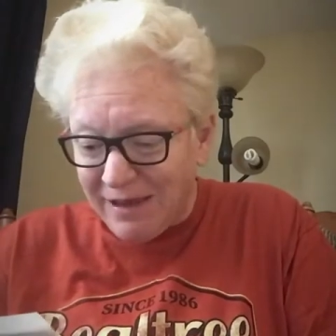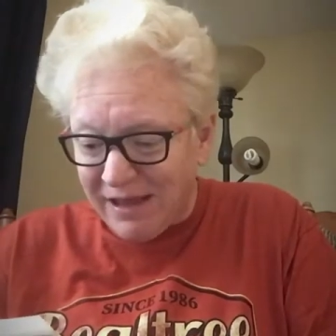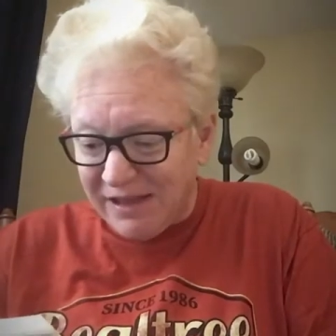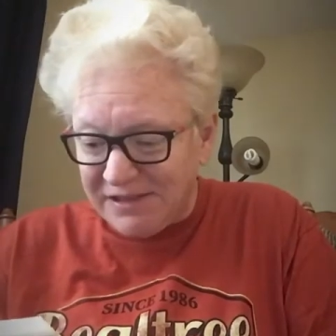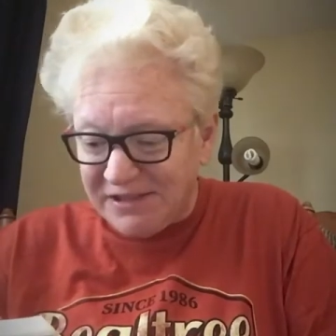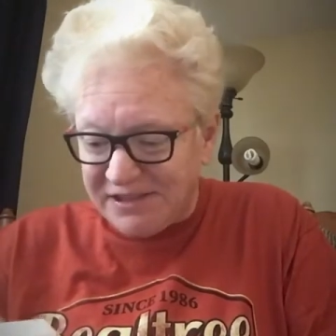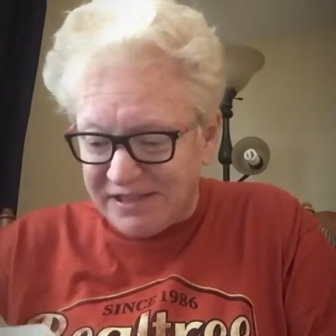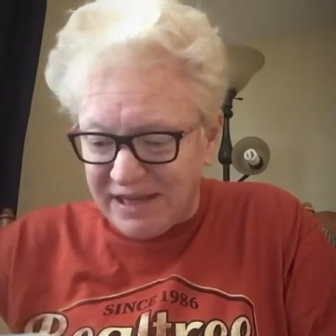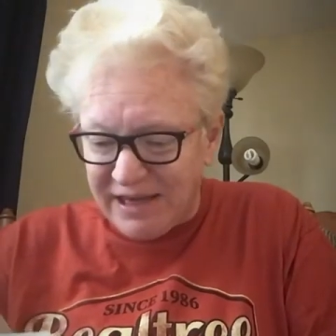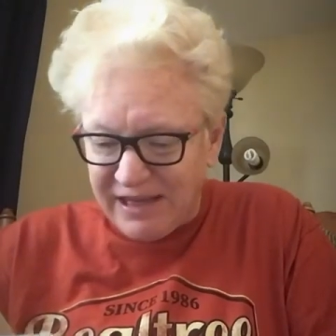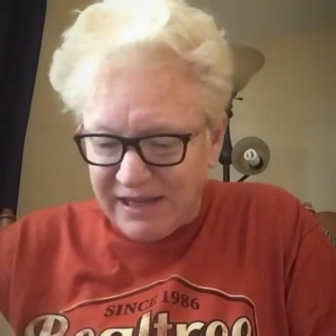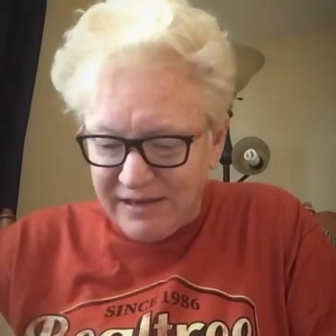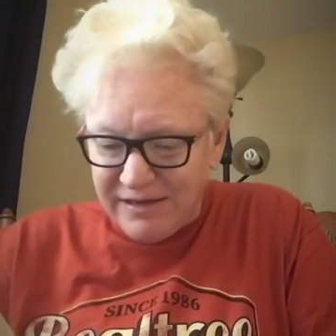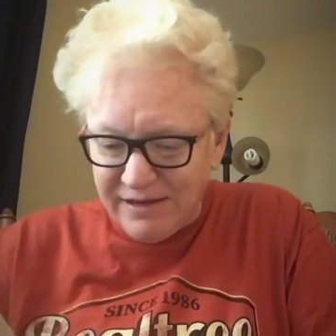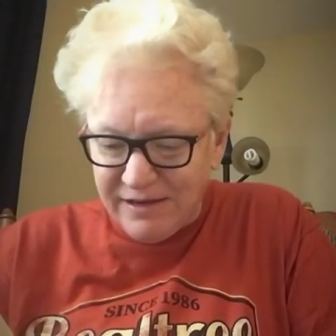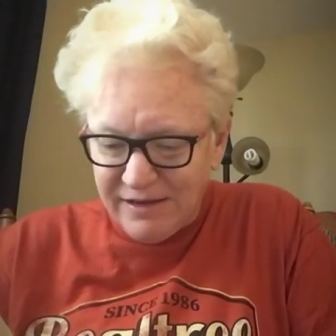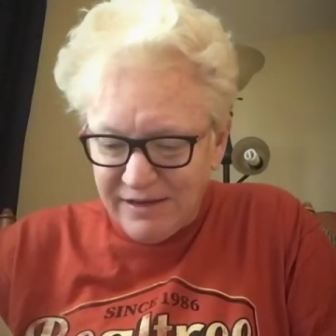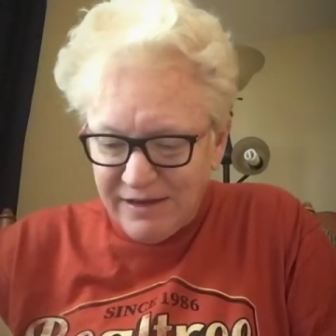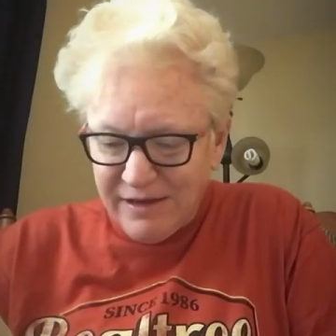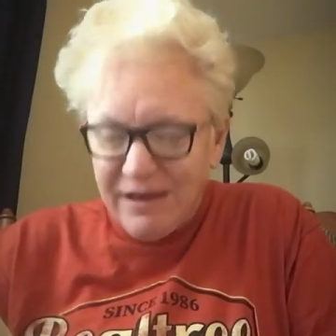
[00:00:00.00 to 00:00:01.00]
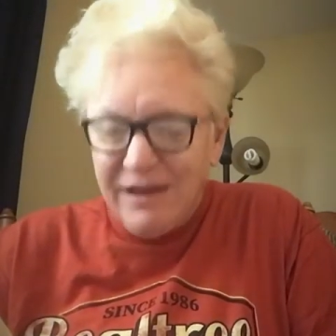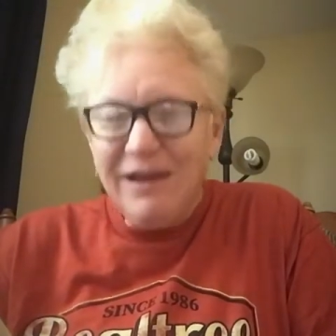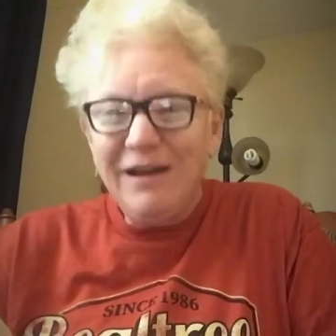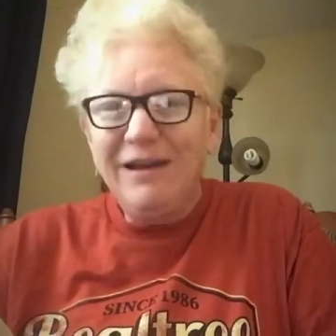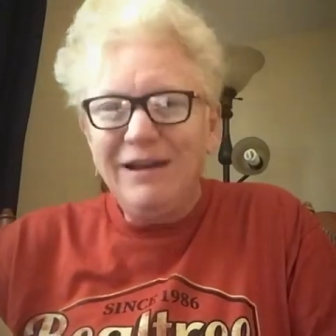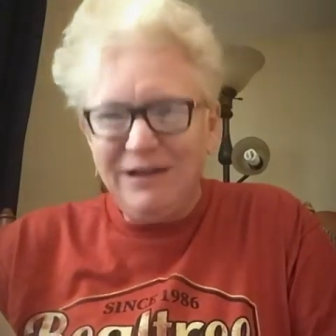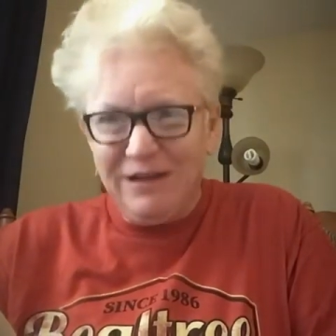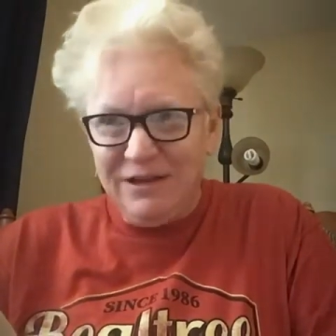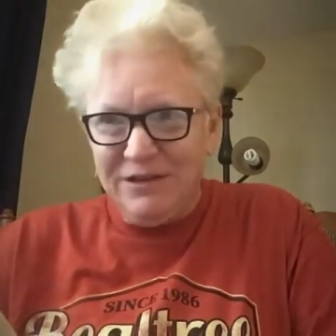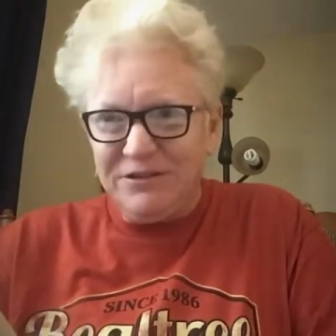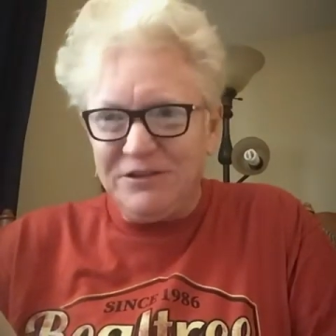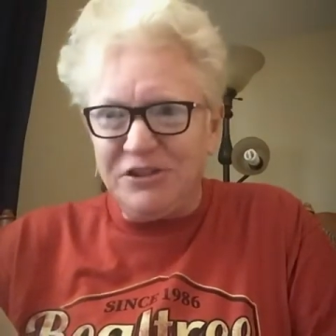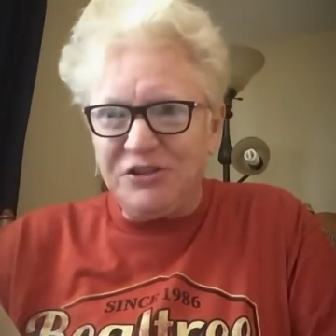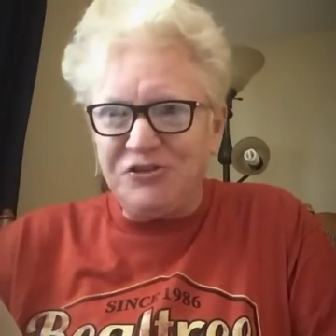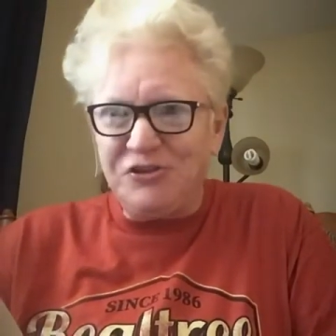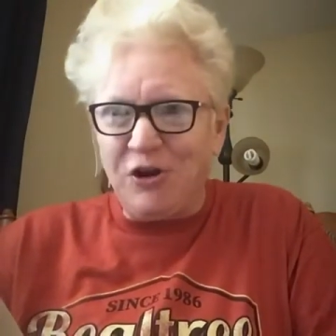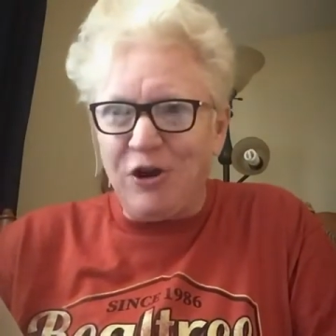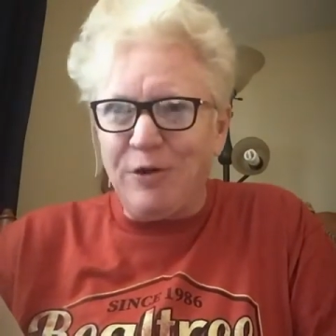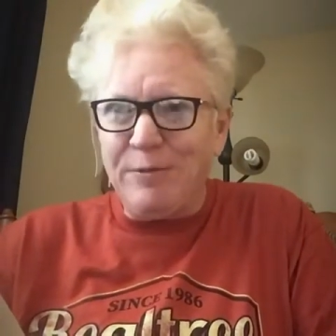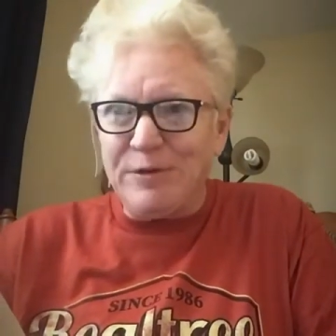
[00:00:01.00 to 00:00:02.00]
I said,
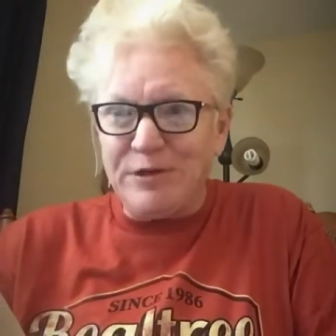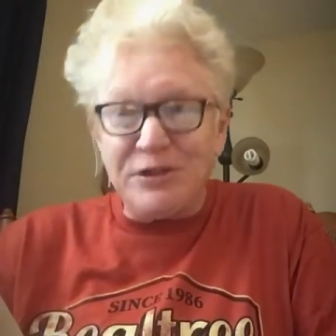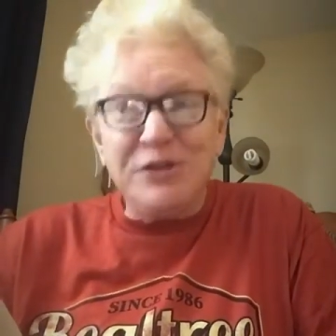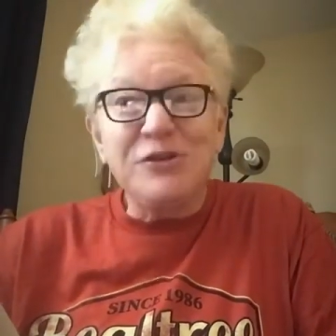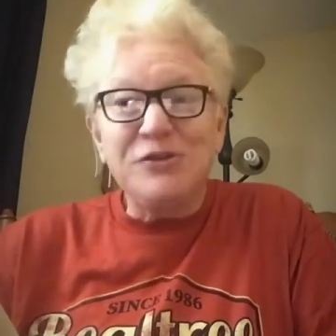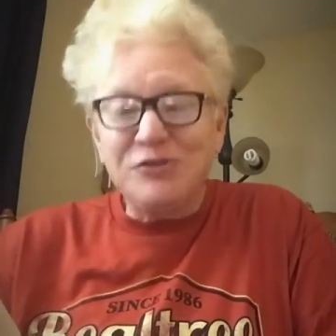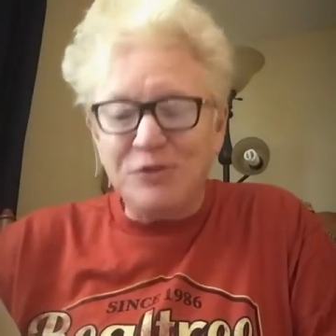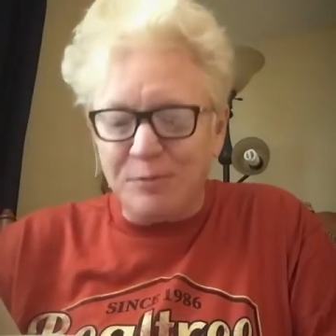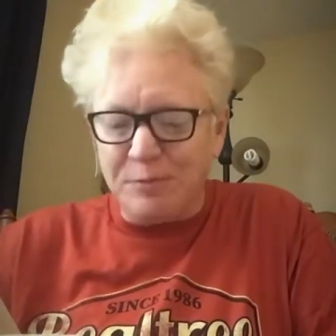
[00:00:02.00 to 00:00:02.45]
determined